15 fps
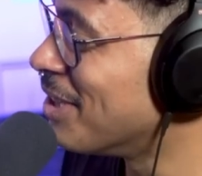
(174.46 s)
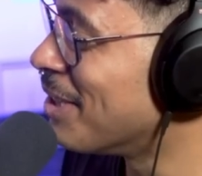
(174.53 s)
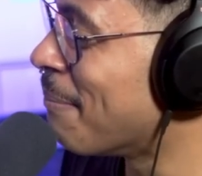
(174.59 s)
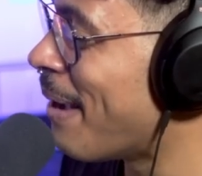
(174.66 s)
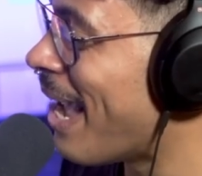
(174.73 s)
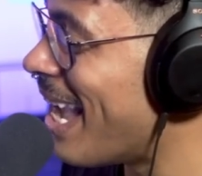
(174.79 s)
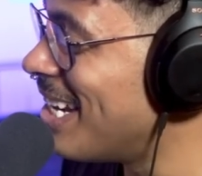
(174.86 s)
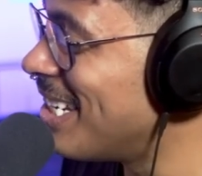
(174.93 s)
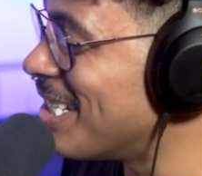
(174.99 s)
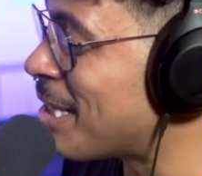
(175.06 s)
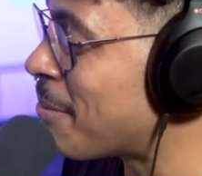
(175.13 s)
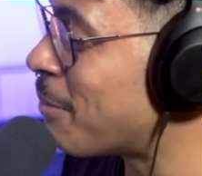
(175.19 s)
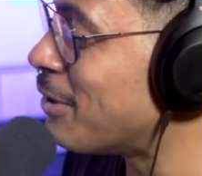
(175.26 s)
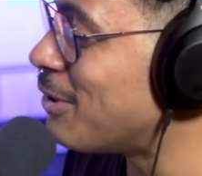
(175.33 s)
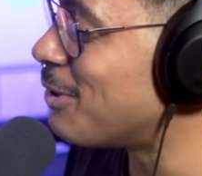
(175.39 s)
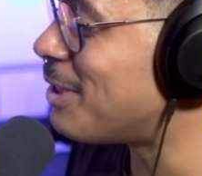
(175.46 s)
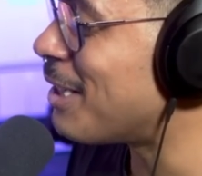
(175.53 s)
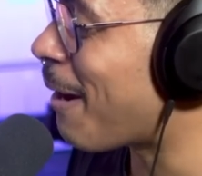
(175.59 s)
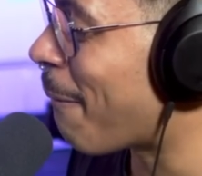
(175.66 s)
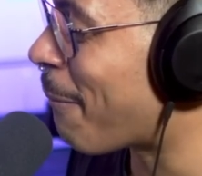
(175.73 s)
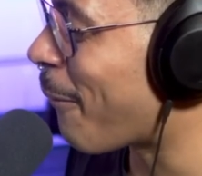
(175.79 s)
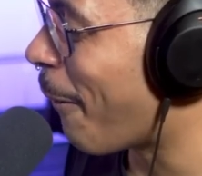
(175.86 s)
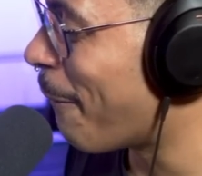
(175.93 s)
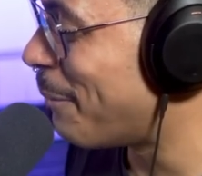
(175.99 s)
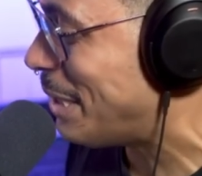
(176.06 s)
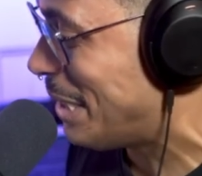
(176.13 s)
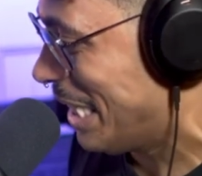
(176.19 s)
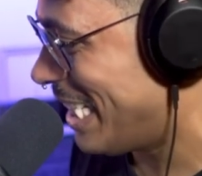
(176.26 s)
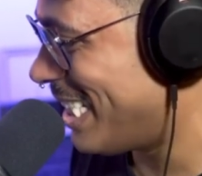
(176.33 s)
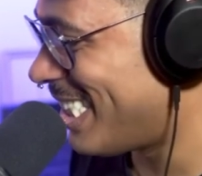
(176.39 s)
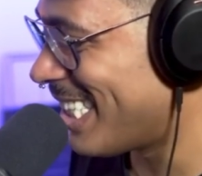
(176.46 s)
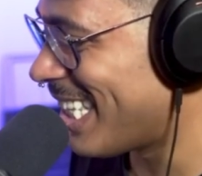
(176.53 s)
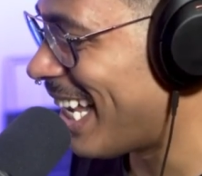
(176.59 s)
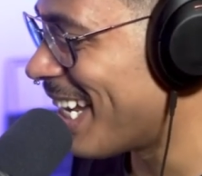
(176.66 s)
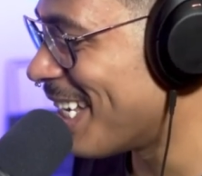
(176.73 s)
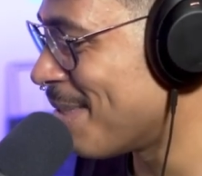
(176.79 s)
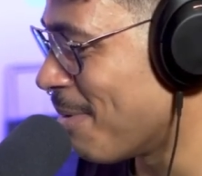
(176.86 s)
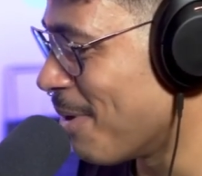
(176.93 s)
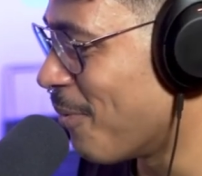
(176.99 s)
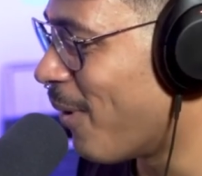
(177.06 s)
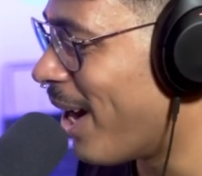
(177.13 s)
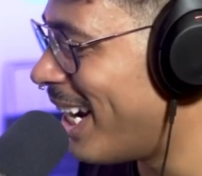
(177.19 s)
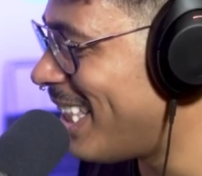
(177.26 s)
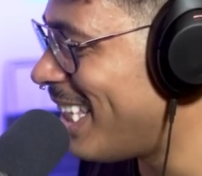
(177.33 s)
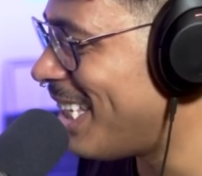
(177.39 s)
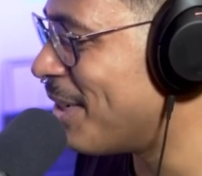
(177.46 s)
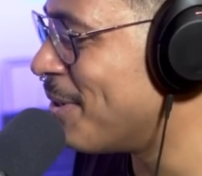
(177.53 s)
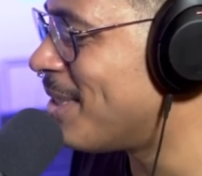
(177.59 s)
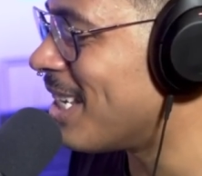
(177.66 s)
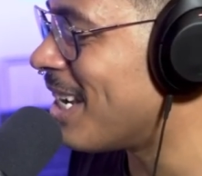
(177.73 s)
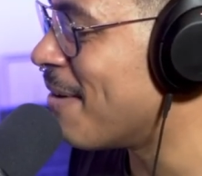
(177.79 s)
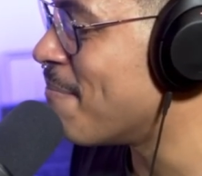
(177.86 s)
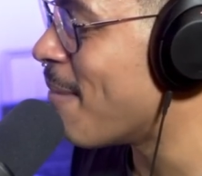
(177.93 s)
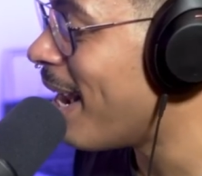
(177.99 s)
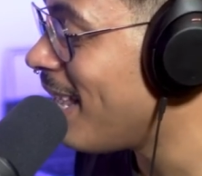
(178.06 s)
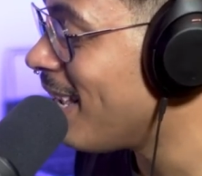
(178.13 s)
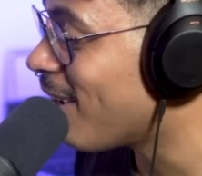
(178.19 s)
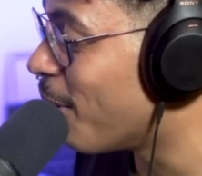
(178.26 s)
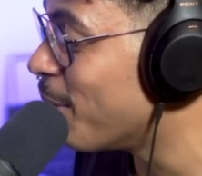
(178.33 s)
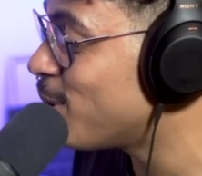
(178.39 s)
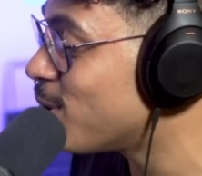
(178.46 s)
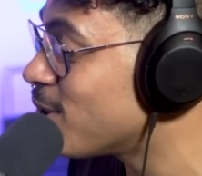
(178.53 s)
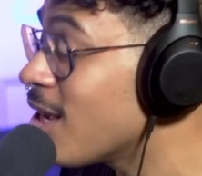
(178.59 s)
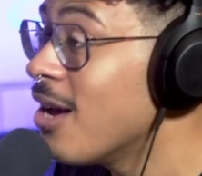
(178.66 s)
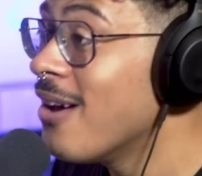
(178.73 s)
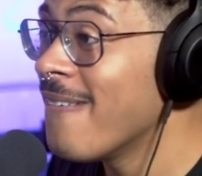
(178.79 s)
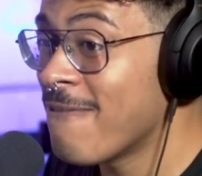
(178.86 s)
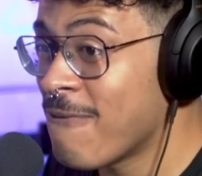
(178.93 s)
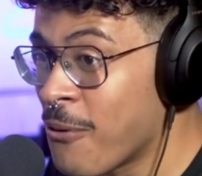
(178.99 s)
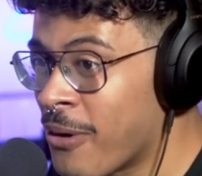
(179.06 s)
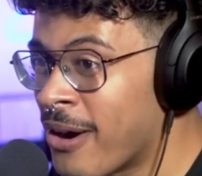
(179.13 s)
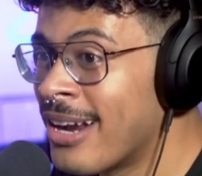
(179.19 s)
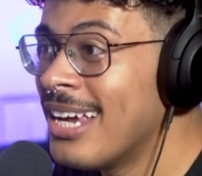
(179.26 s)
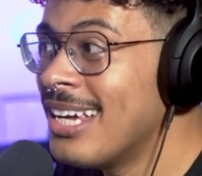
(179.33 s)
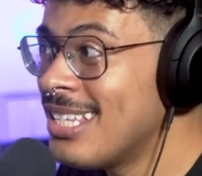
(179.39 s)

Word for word: with dependence producing properties that has been widely used in many cultures for